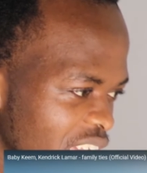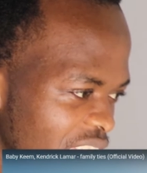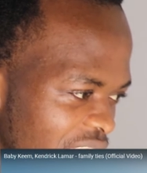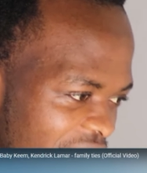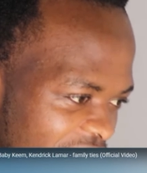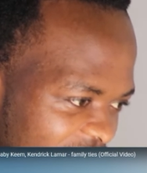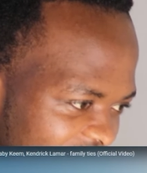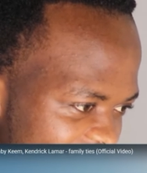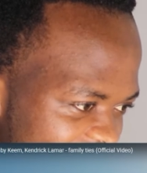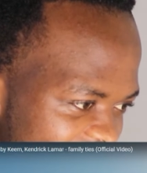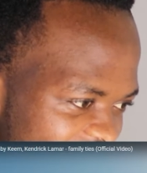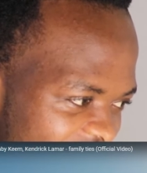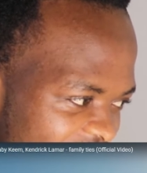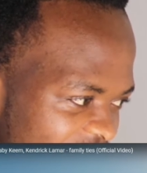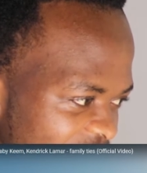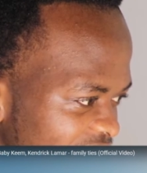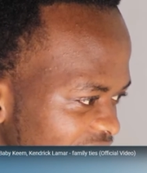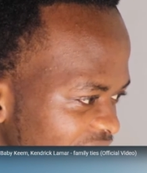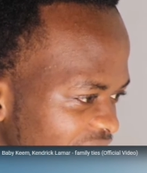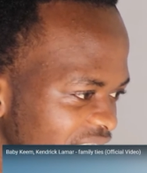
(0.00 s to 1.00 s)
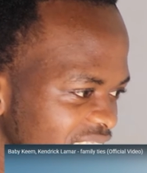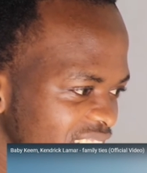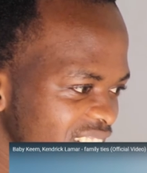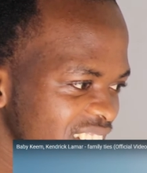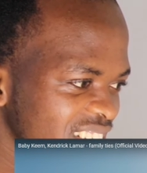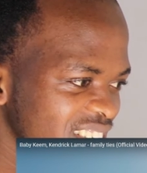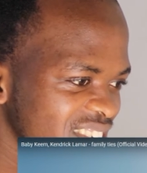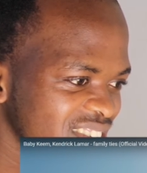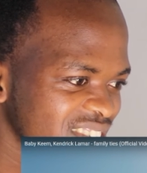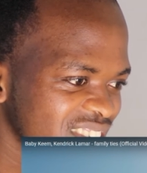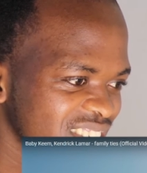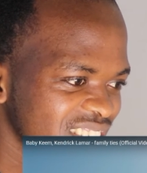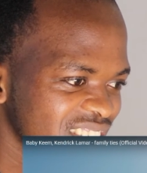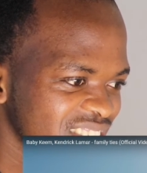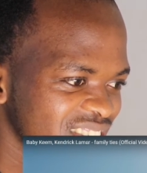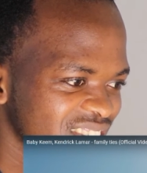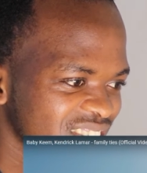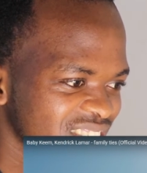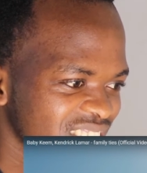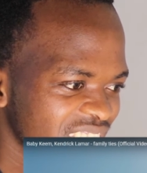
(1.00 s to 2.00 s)
Like here, right? There is
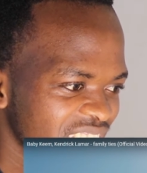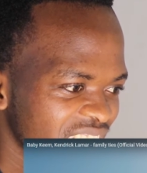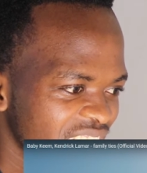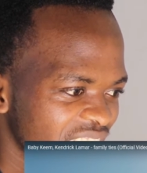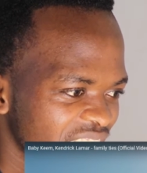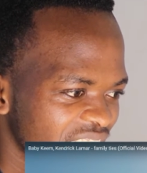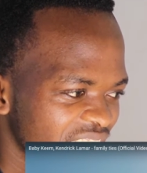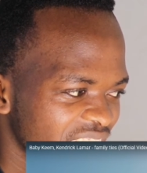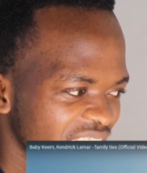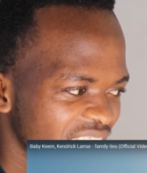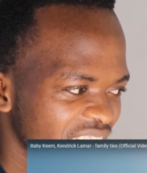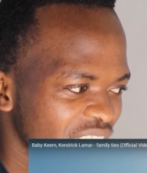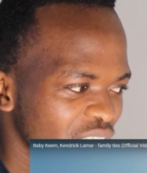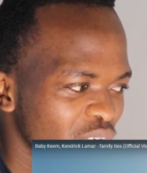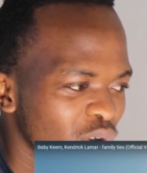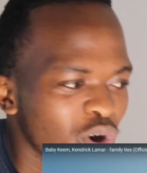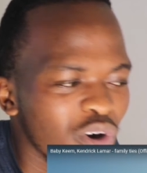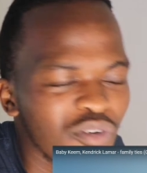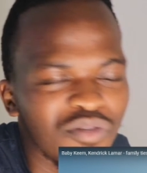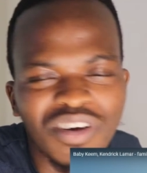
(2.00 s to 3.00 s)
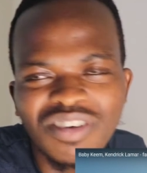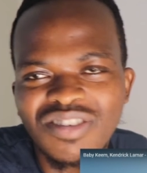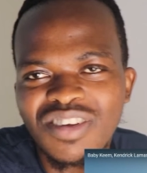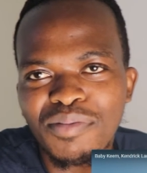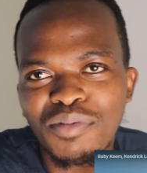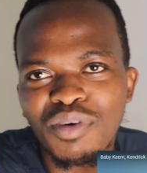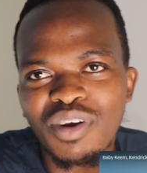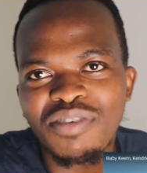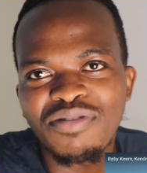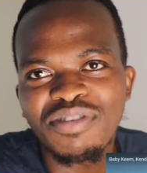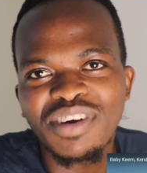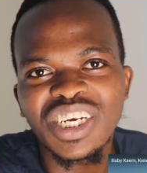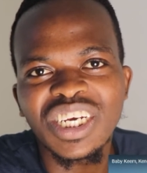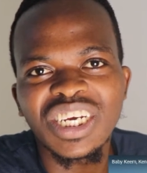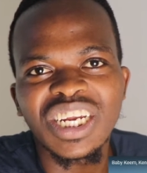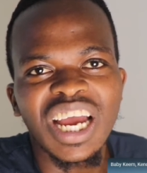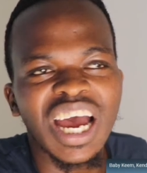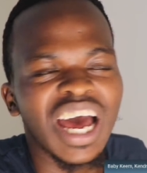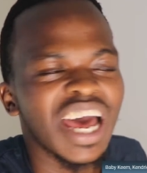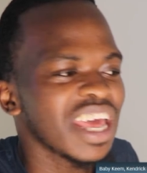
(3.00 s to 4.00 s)
these. Obviously, I'm not a
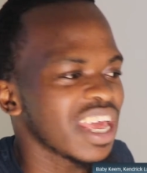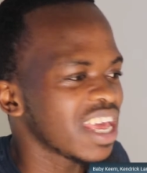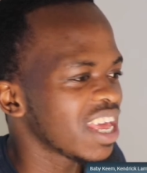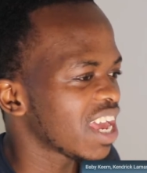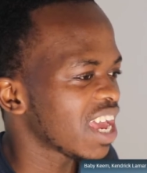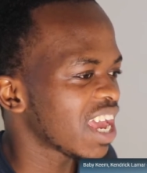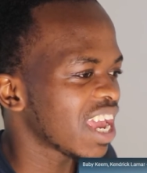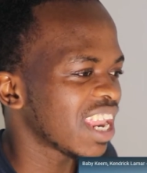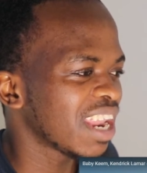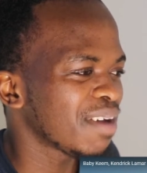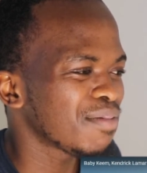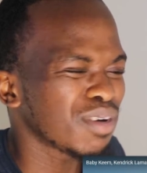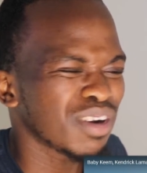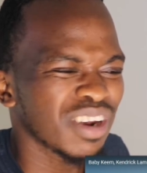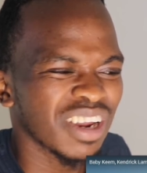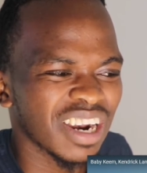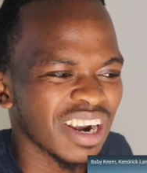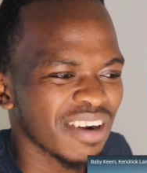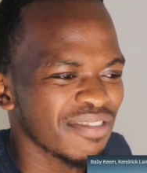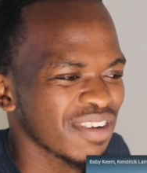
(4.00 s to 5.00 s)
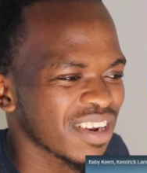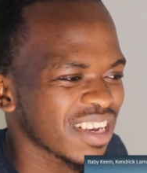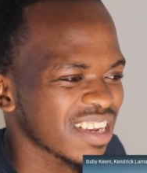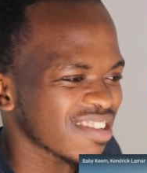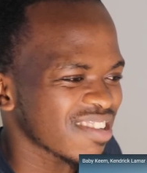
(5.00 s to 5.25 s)
fashion guy and I'm not a graphic